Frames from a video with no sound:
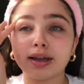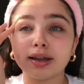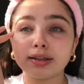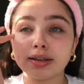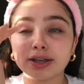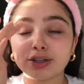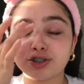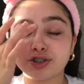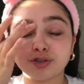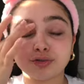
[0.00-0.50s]

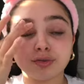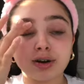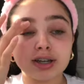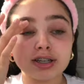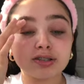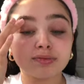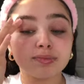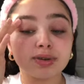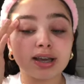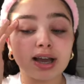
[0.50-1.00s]
Like
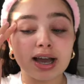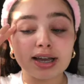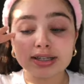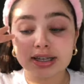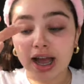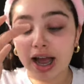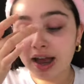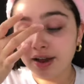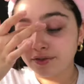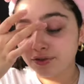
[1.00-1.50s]
trust me guys,
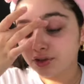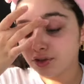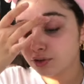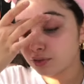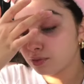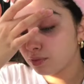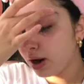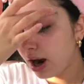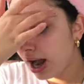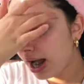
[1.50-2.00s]
I've
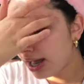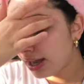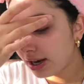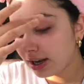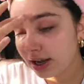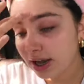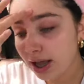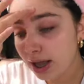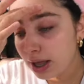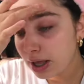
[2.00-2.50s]
tried.
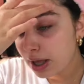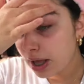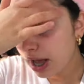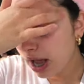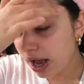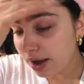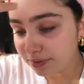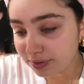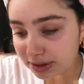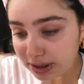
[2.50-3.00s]

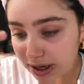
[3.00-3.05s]
I've